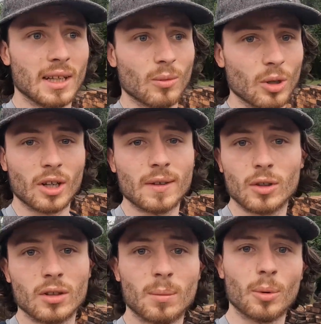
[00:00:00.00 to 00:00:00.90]
we're not
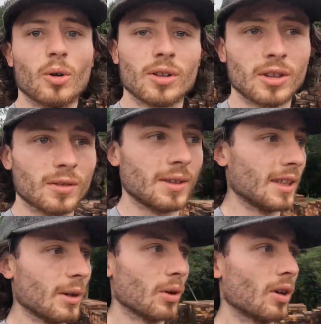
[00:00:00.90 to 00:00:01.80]
even on the border of
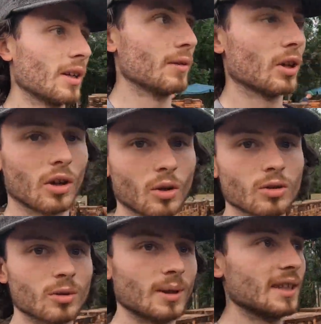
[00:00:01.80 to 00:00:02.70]
India, we're not even
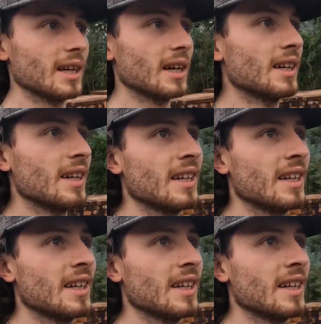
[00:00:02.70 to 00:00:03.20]
close to India.